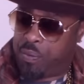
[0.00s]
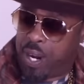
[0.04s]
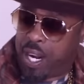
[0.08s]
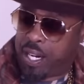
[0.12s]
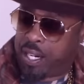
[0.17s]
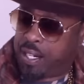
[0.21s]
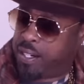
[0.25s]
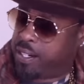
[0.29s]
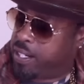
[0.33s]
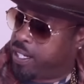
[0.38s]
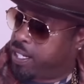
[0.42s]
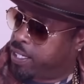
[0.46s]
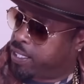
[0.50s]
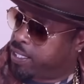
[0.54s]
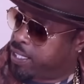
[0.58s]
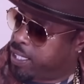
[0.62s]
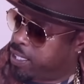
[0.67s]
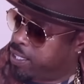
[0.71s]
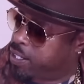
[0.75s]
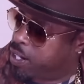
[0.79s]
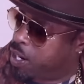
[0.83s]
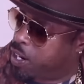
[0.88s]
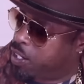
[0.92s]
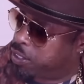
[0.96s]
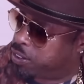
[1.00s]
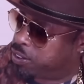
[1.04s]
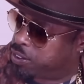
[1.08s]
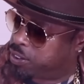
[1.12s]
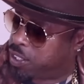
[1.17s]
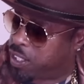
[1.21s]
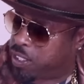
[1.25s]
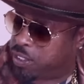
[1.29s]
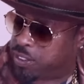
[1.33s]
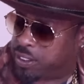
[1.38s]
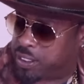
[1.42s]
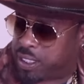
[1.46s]
the record and getting all the
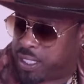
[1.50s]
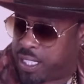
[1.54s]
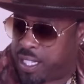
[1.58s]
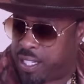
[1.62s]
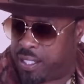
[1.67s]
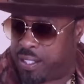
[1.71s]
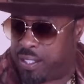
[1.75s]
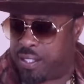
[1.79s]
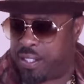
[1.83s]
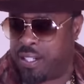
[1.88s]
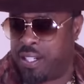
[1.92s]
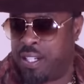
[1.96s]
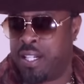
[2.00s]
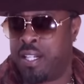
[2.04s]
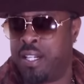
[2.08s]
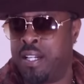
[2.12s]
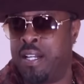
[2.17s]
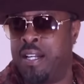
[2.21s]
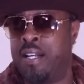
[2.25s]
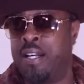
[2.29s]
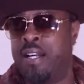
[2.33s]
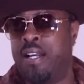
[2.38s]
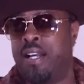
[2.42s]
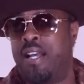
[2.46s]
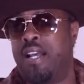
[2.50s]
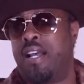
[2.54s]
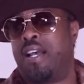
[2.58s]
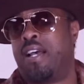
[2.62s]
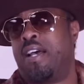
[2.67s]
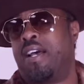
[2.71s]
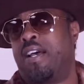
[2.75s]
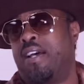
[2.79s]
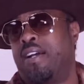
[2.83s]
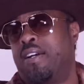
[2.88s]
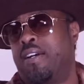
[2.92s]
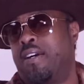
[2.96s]
songs together,
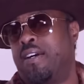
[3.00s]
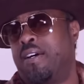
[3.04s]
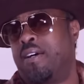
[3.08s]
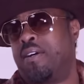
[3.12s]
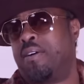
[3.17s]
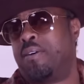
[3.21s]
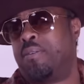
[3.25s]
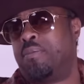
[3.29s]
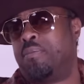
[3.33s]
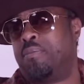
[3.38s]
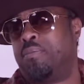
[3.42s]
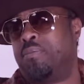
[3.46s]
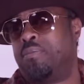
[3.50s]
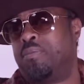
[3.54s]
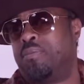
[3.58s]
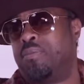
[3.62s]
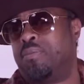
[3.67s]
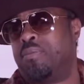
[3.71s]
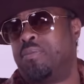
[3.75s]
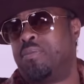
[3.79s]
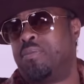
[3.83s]
and um,